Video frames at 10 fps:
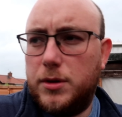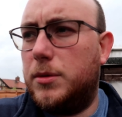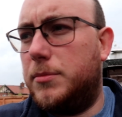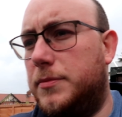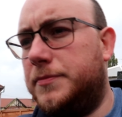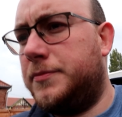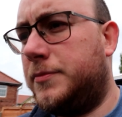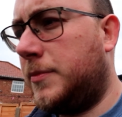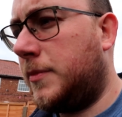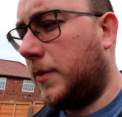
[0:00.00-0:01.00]
up,
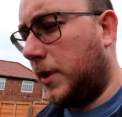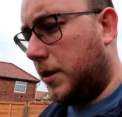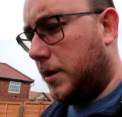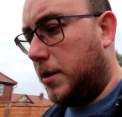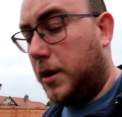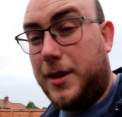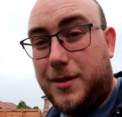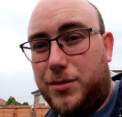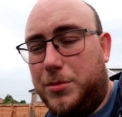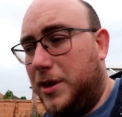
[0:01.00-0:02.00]
I
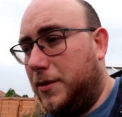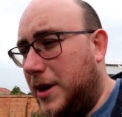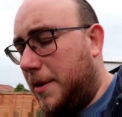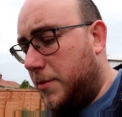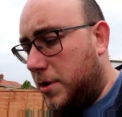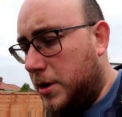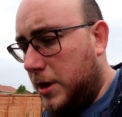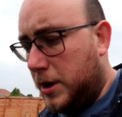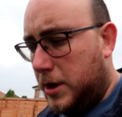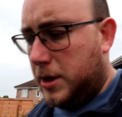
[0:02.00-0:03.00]
did something off camera.
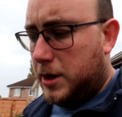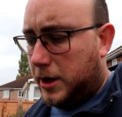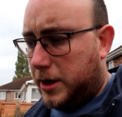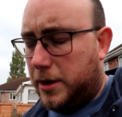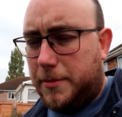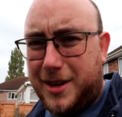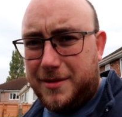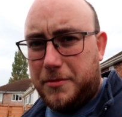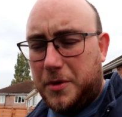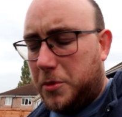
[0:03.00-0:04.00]

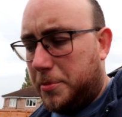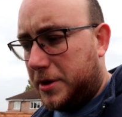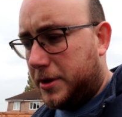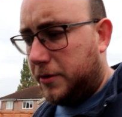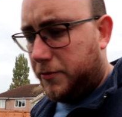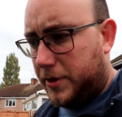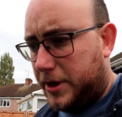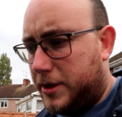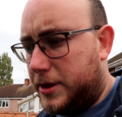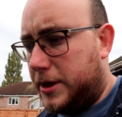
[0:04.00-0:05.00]
We're missing
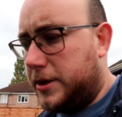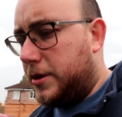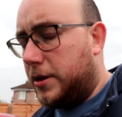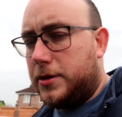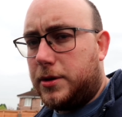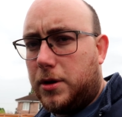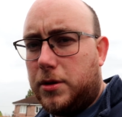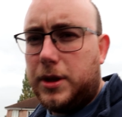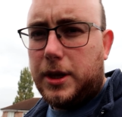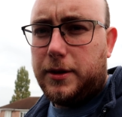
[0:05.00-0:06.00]
resistors
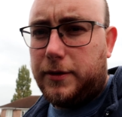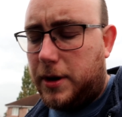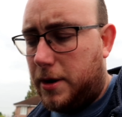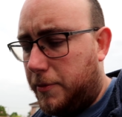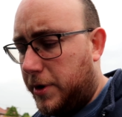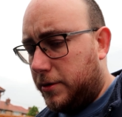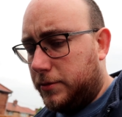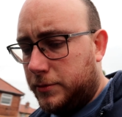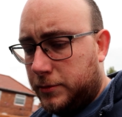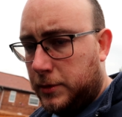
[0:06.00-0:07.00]
on the steering wheel.
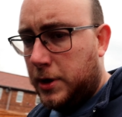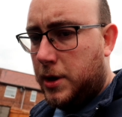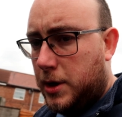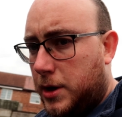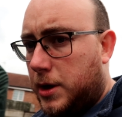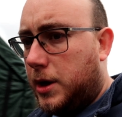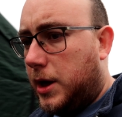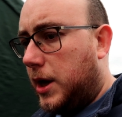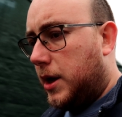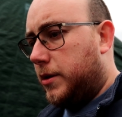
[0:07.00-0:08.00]

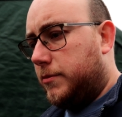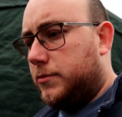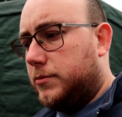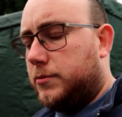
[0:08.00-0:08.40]
I